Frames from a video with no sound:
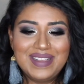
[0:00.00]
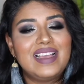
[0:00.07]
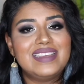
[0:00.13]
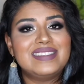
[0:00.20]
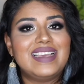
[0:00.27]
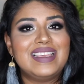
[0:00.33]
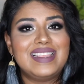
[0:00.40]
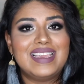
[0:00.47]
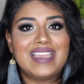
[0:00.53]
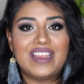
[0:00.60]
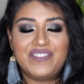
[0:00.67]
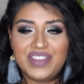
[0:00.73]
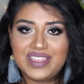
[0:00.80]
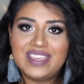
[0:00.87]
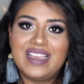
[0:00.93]
guys, I like
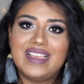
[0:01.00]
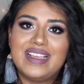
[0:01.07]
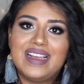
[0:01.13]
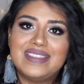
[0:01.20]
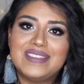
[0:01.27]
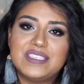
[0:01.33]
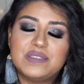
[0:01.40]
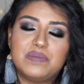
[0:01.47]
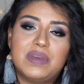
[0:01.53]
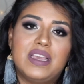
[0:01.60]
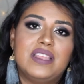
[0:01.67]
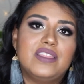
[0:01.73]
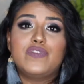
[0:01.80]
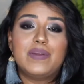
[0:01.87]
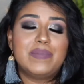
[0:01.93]
everything I got this
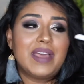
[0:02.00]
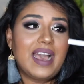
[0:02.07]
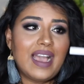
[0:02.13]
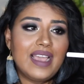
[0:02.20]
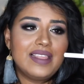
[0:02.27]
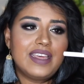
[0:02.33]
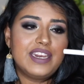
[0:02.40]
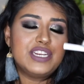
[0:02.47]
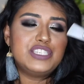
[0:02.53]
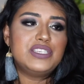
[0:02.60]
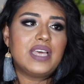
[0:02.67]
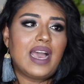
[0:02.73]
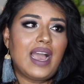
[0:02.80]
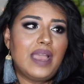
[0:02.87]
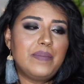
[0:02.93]
month. From the highlighter to
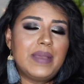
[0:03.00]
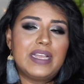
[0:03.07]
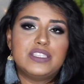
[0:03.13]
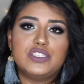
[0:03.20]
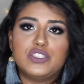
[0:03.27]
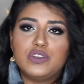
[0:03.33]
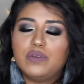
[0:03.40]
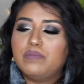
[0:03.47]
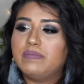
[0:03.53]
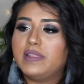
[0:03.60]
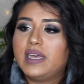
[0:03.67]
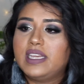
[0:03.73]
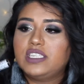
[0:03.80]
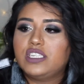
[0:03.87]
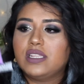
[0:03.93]
the eye pencil,
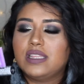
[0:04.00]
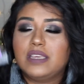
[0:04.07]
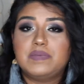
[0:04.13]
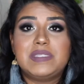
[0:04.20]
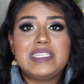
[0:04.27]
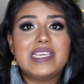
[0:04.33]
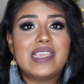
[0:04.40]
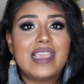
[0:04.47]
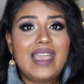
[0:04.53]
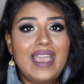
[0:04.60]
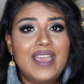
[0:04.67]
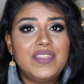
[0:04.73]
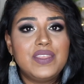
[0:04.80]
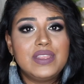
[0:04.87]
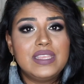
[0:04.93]
blush, lipstick,
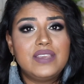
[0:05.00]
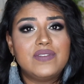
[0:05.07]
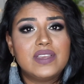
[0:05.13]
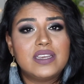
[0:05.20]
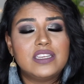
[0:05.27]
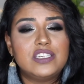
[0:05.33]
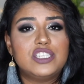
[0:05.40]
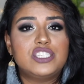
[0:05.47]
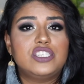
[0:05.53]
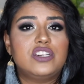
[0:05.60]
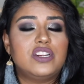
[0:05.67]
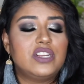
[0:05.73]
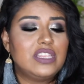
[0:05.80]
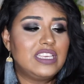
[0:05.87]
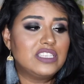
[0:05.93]
and the leave-in
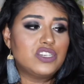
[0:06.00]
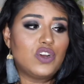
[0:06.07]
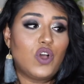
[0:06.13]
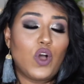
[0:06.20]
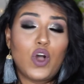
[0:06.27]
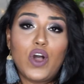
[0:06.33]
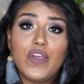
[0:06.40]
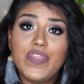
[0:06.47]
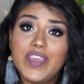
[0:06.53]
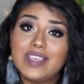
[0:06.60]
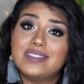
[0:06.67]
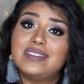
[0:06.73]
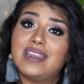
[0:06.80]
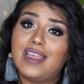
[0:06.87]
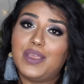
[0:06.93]
conditioner, these are all
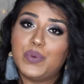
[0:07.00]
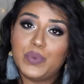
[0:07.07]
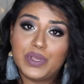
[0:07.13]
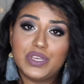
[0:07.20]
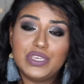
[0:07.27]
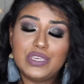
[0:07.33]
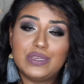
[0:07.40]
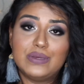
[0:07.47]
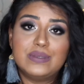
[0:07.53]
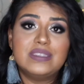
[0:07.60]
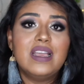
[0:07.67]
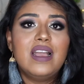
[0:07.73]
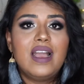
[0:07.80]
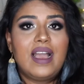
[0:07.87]
things that I will use.